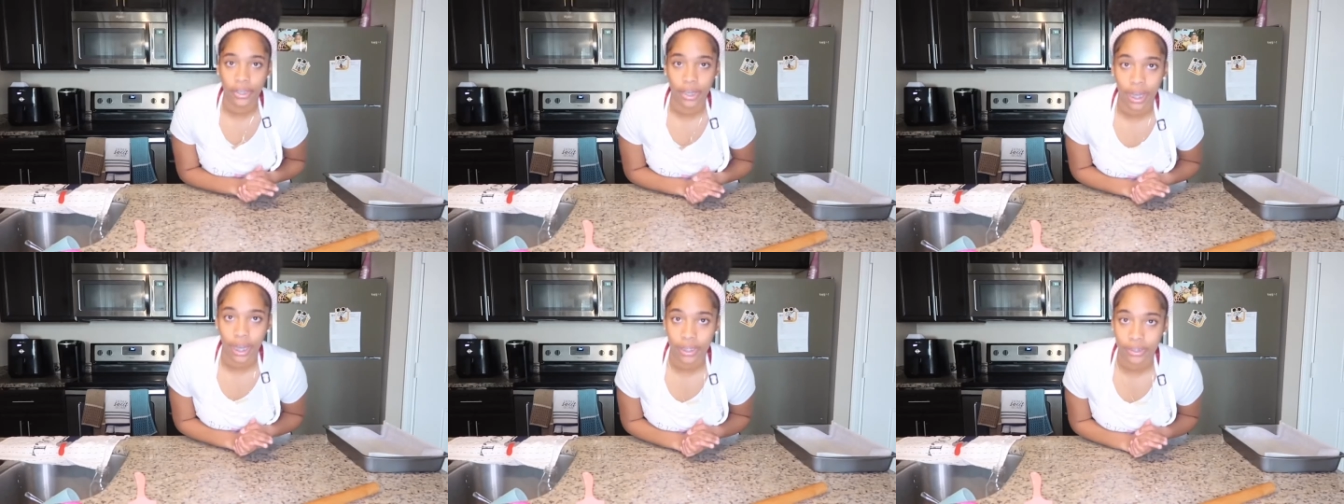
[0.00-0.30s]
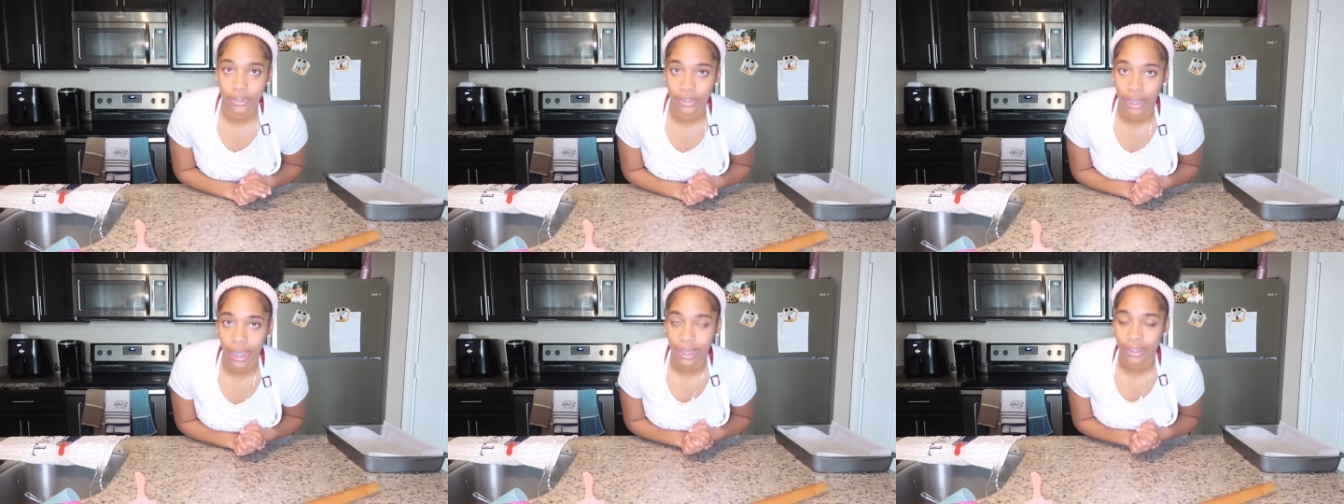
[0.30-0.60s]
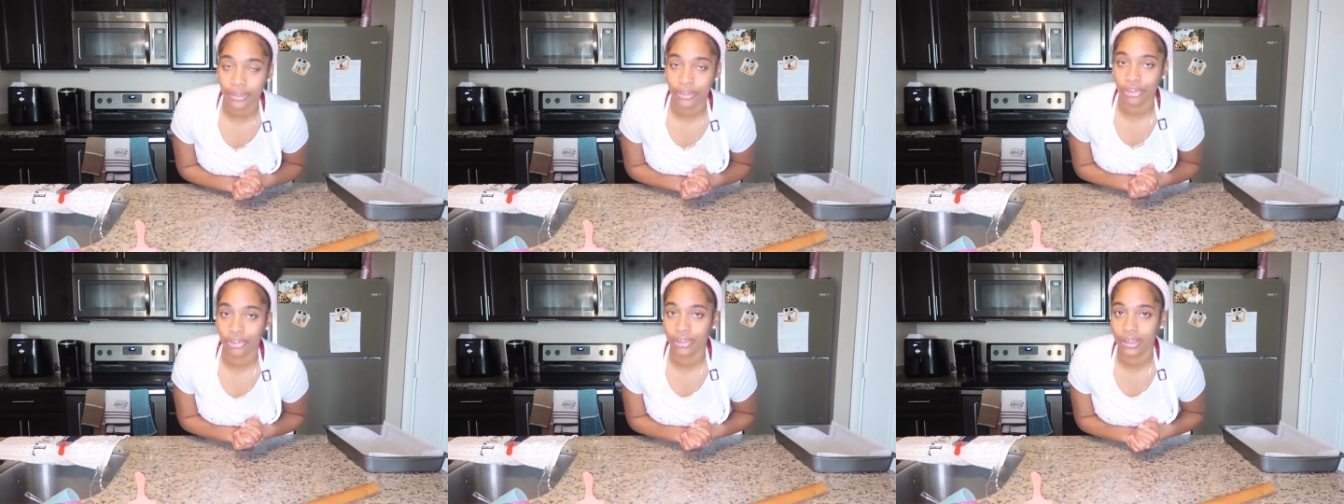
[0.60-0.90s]
you guys, so
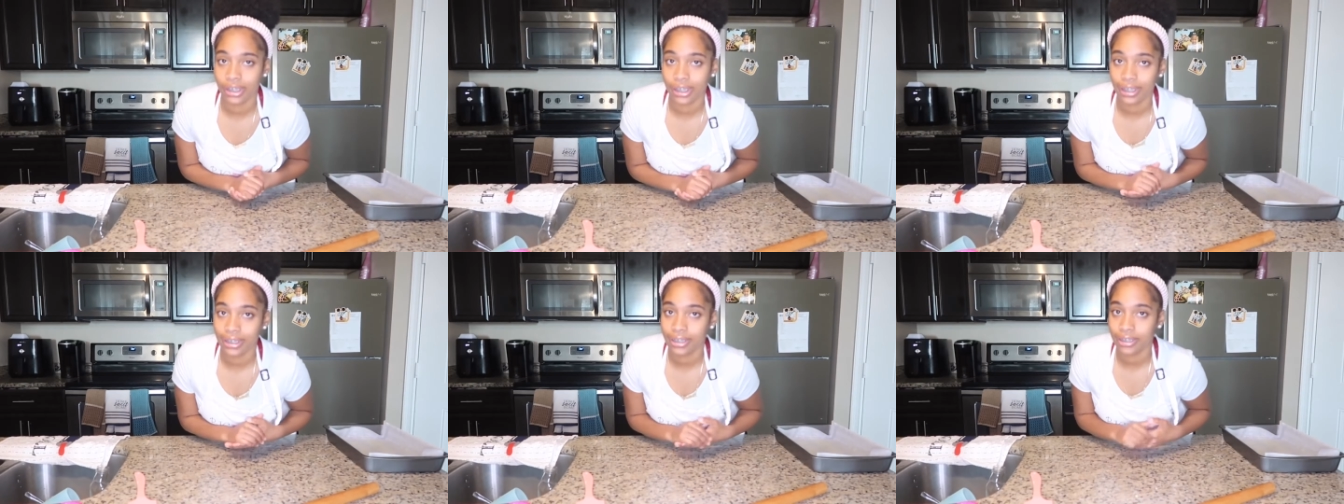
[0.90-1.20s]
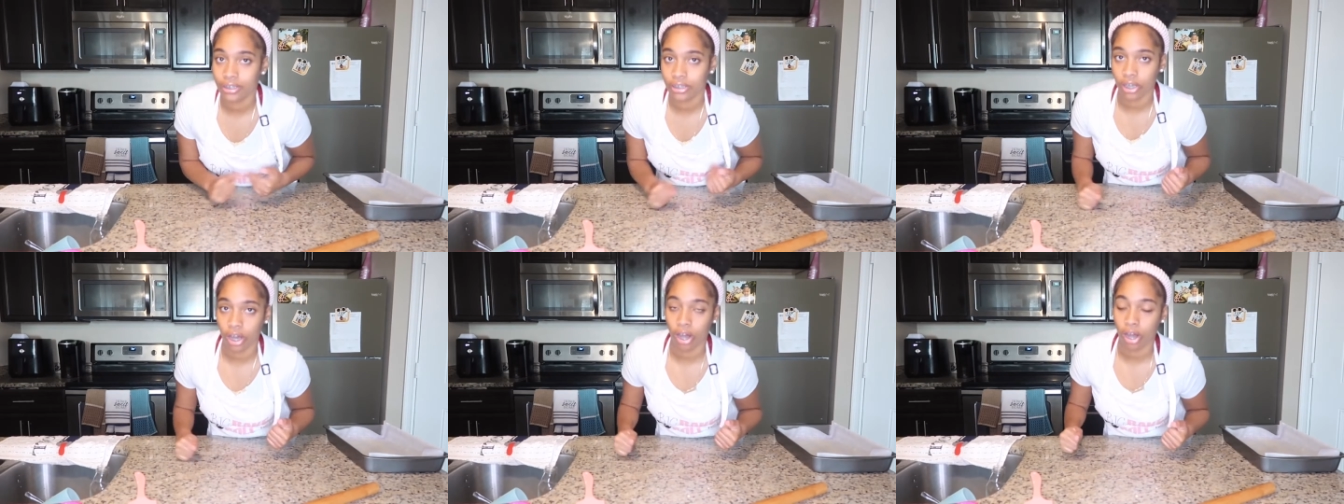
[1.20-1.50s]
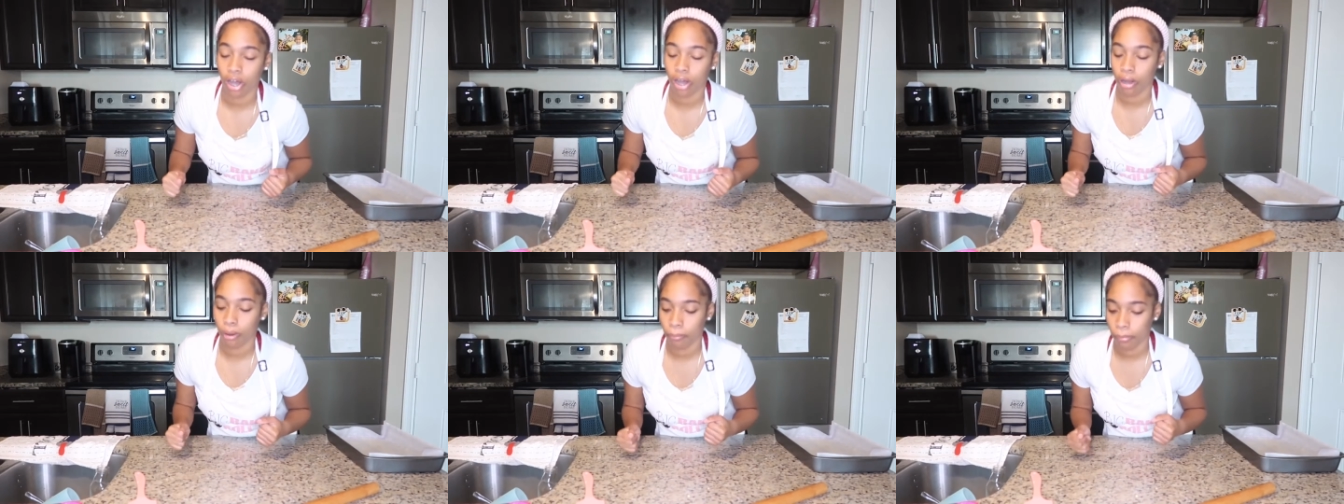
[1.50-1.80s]
as you just
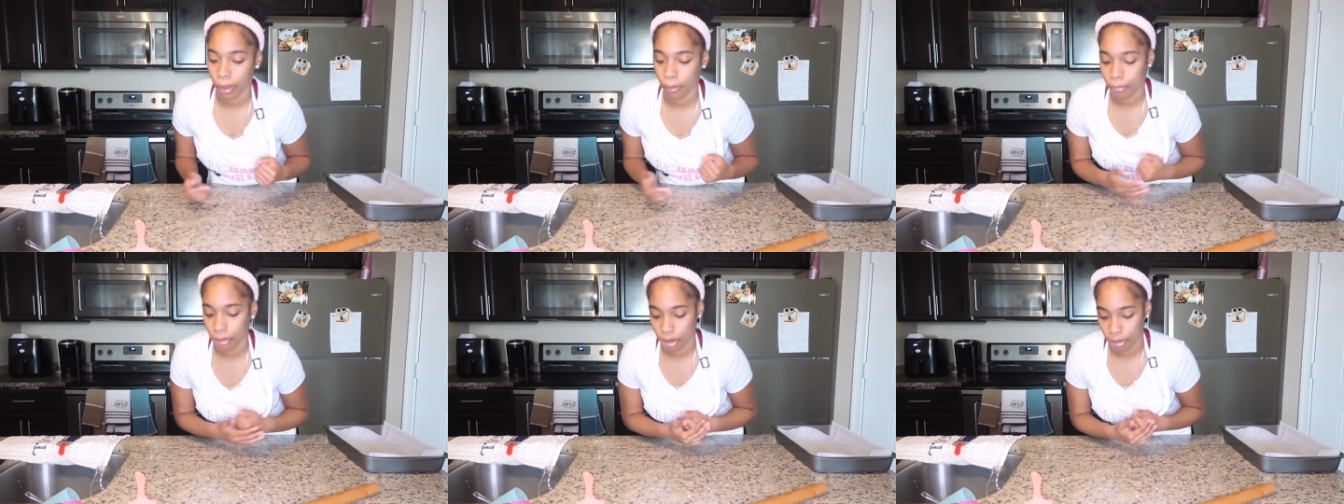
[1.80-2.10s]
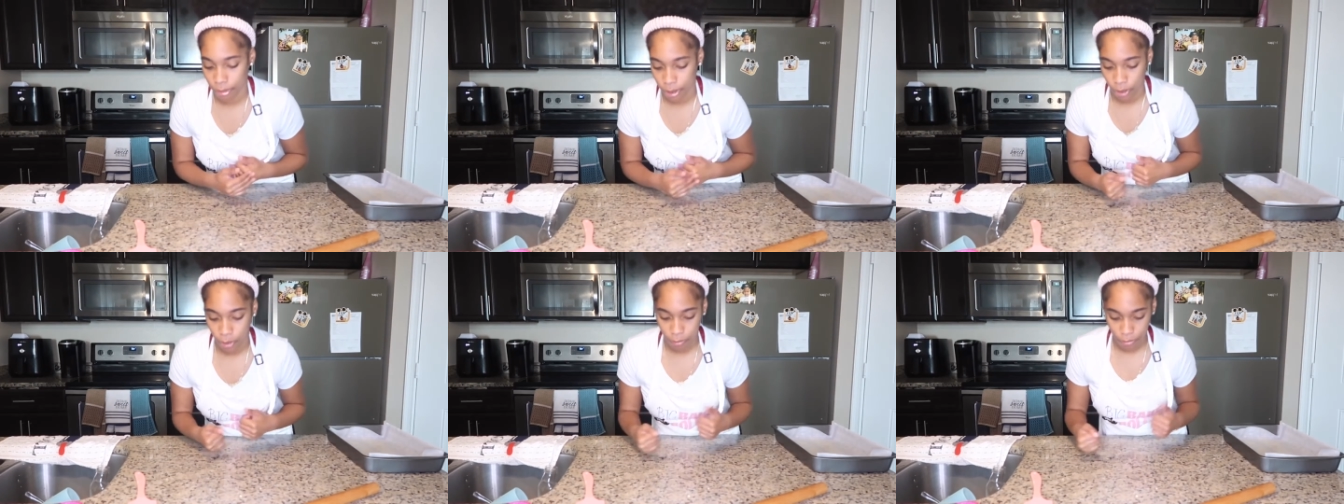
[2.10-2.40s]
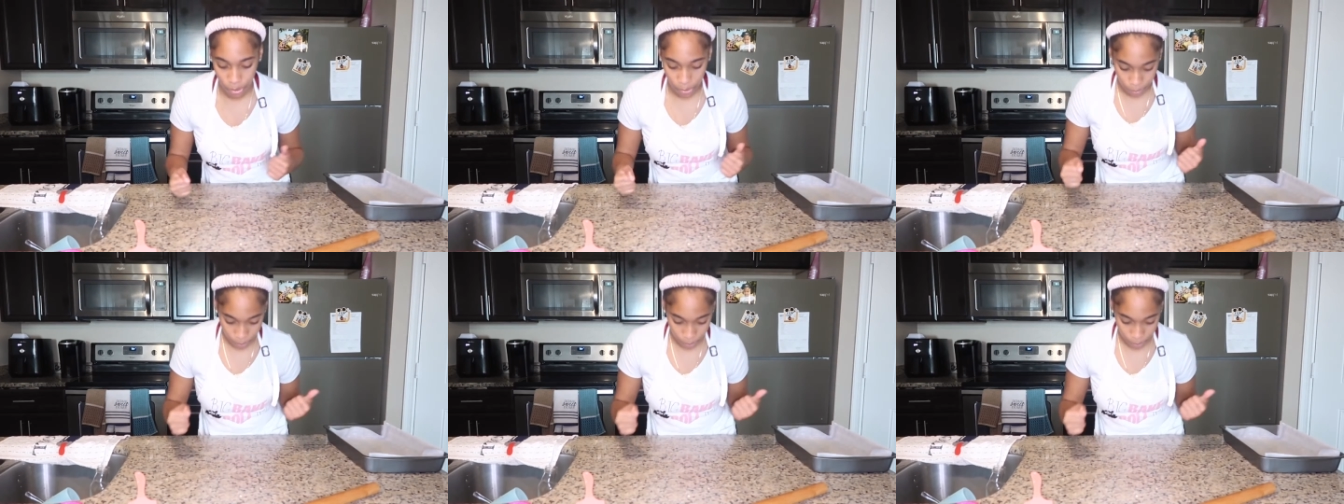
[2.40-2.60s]
saw, my mom helped me